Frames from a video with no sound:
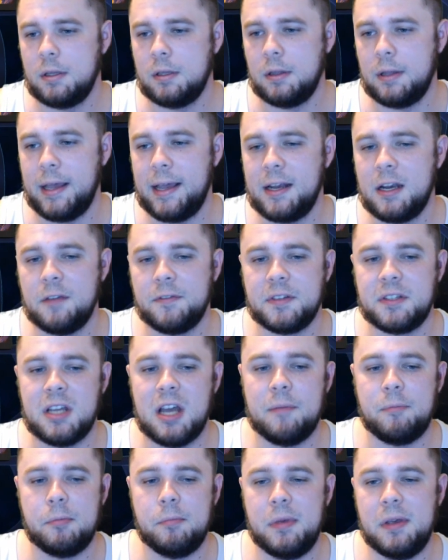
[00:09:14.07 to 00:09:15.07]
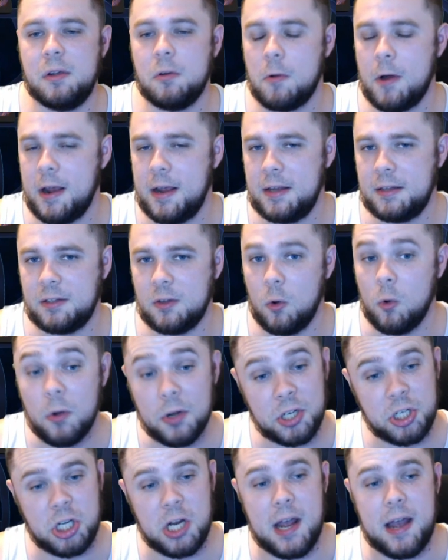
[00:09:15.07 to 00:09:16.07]
Land off the top would be great,
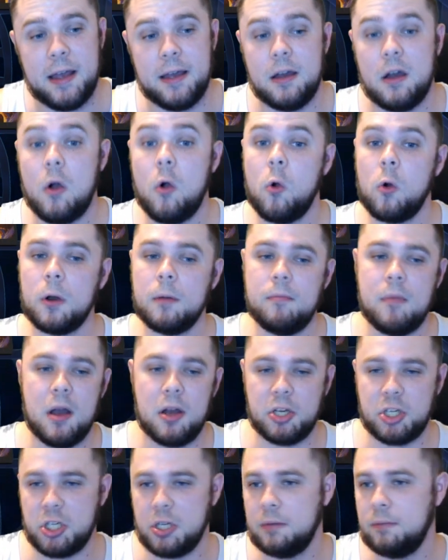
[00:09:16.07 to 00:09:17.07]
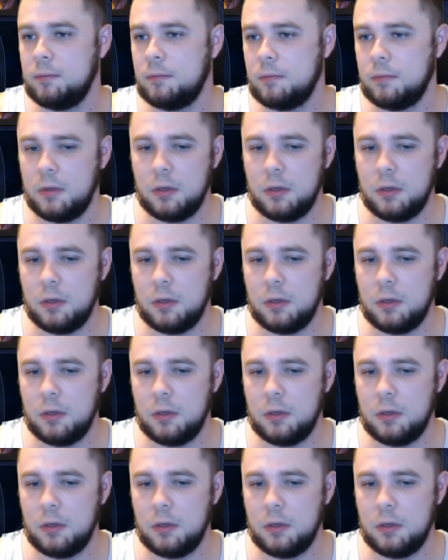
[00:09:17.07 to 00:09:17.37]
or Shia, or Masha.